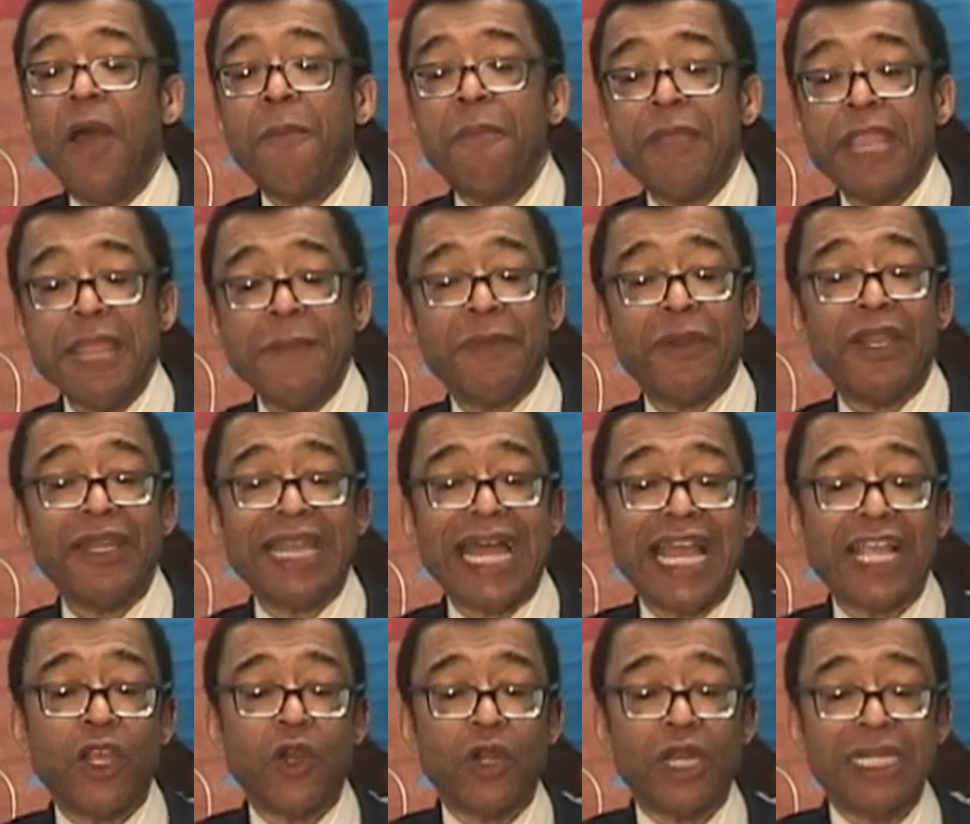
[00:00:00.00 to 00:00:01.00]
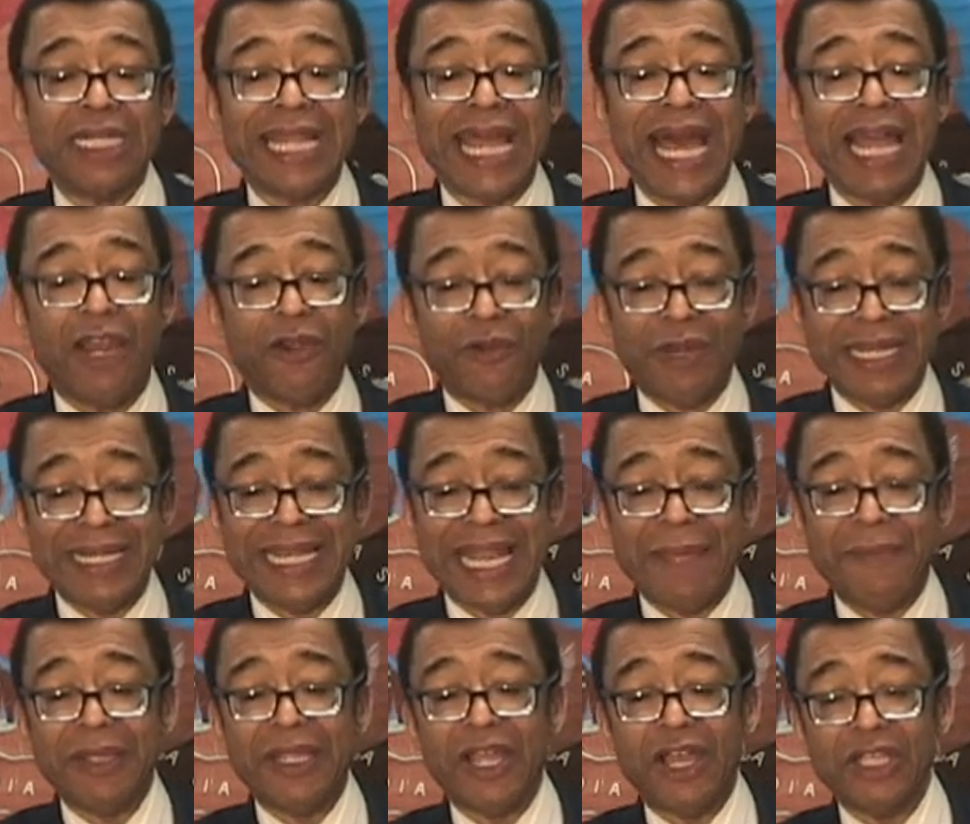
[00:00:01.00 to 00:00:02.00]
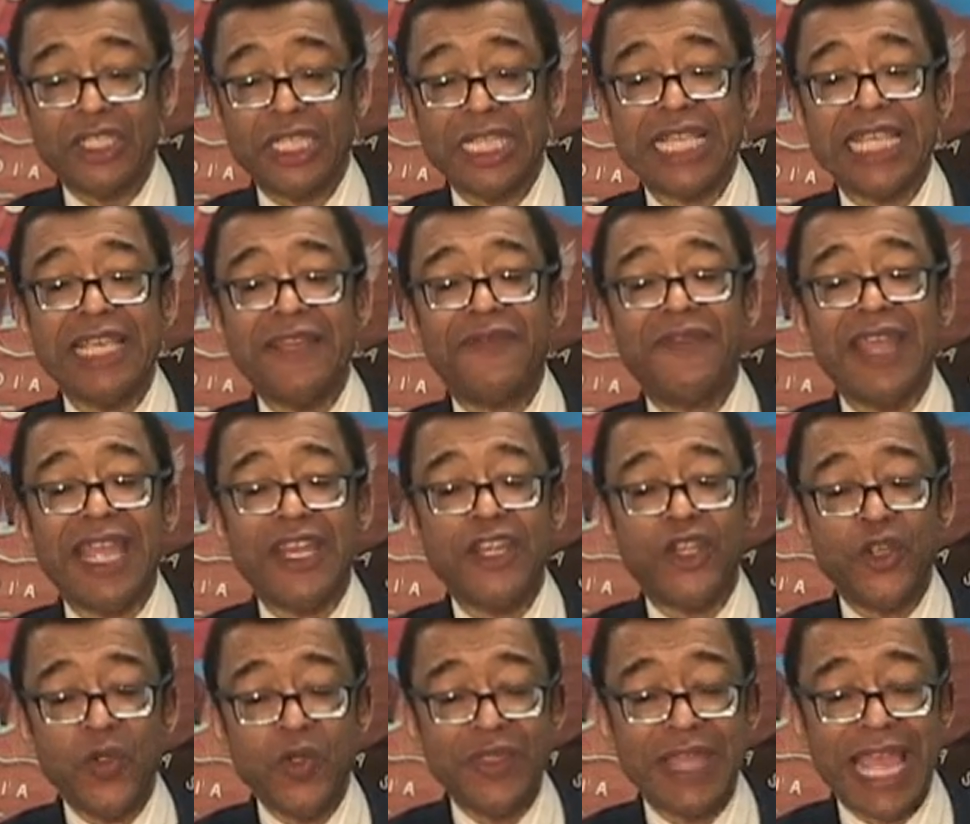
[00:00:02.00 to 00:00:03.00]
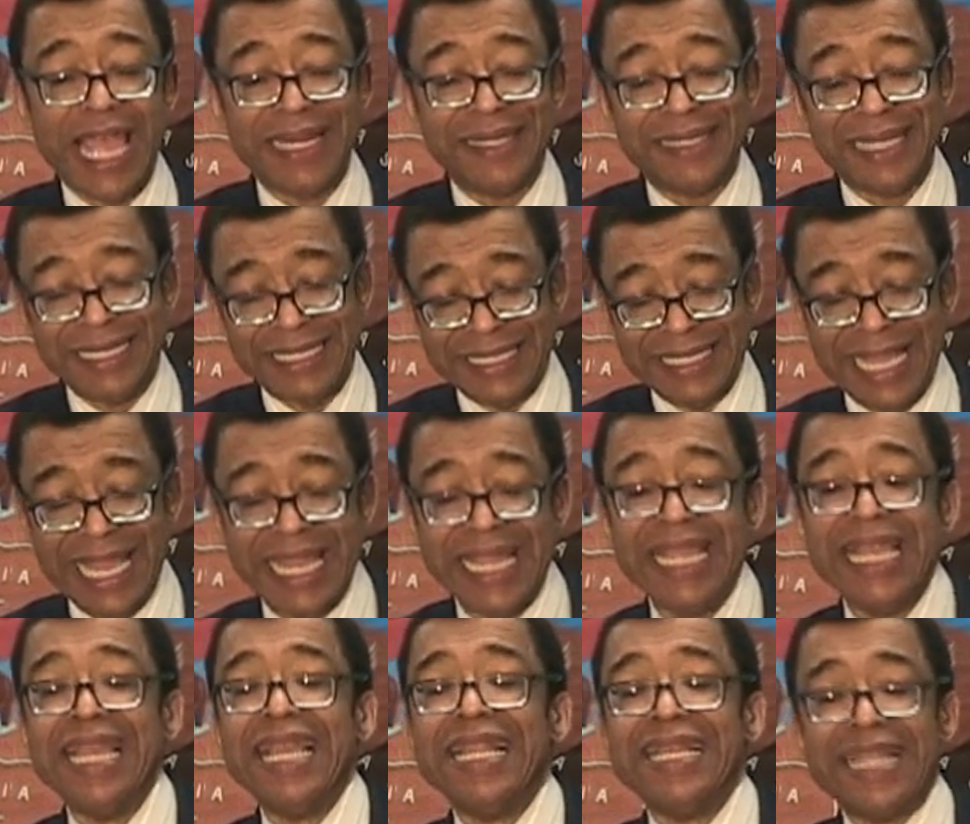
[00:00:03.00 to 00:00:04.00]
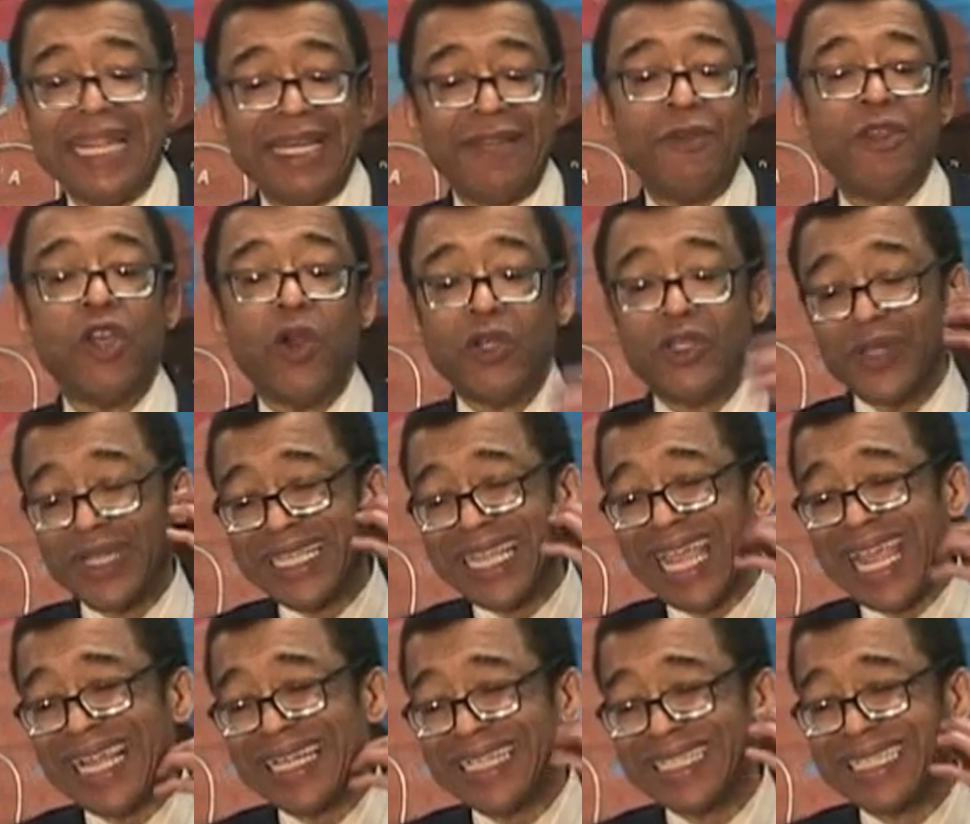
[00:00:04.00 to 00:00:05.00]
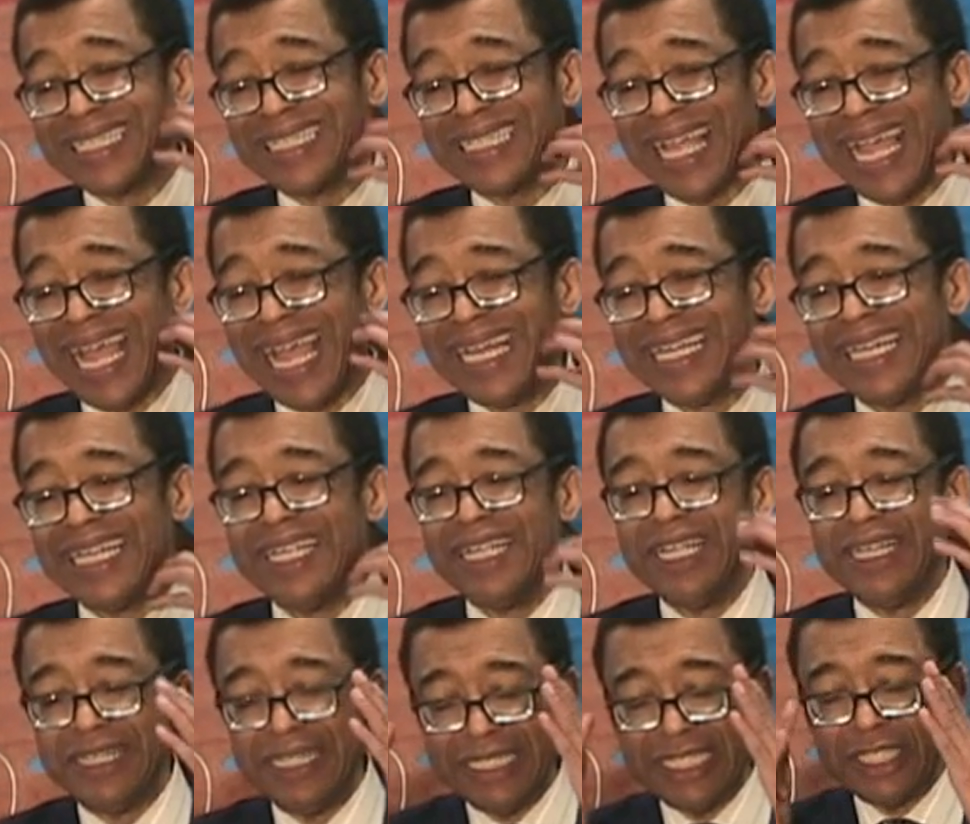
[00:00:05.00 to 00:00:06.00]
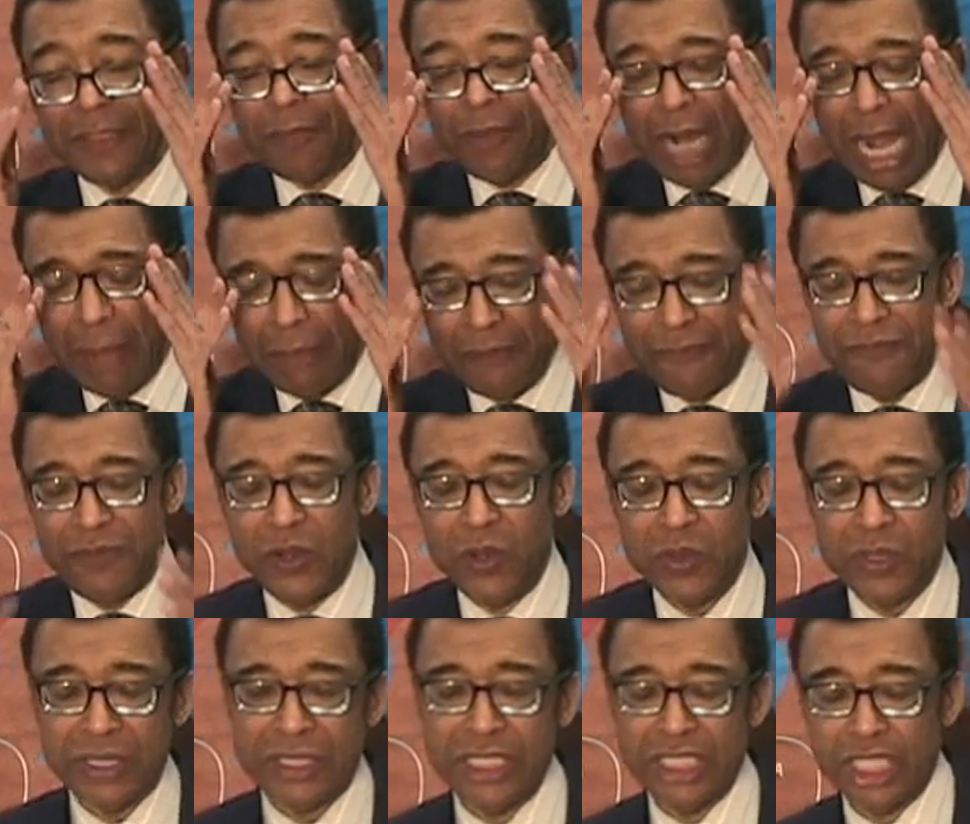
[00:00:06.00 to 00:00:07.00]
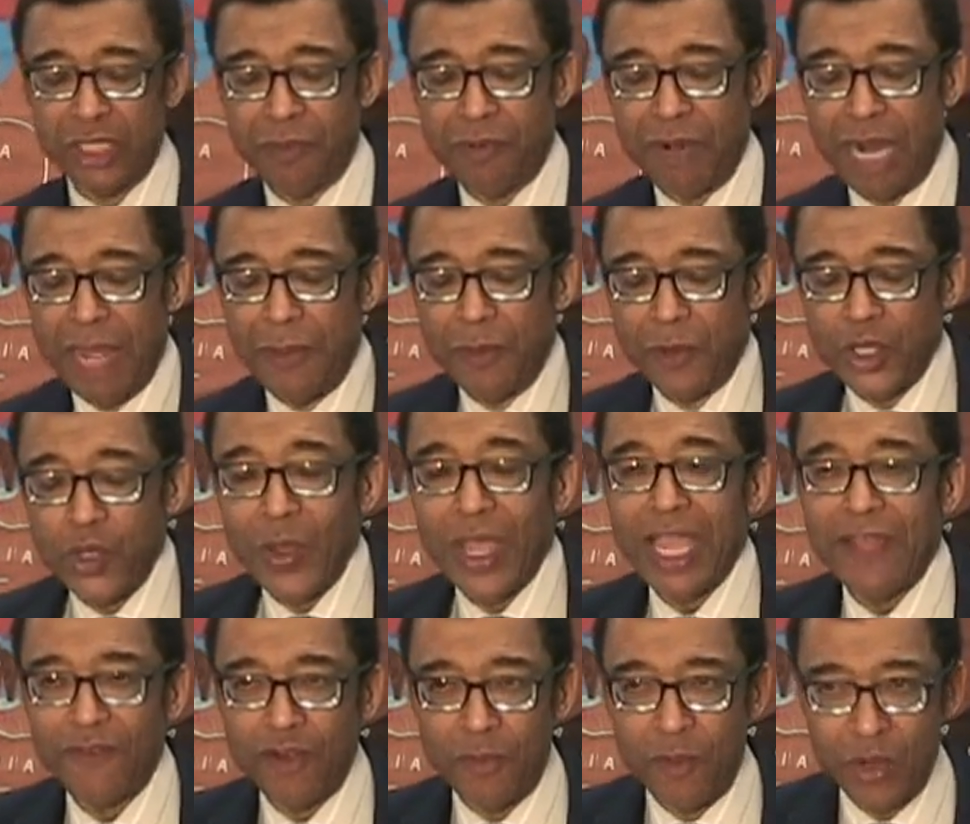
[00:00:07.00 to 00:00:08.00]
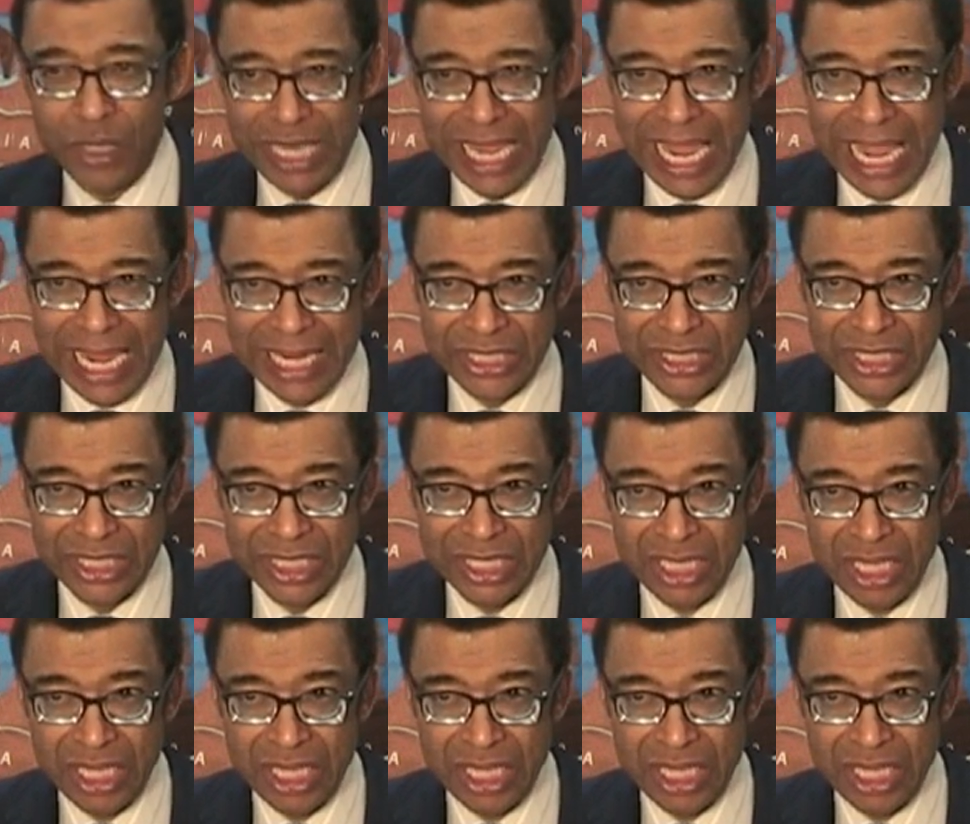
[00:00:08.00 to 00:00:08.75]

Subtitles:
People are not going to tolerate that, because if they do that, just say that we go to a cashless society. This is the problem, folks. This is the problem. You have no more cash.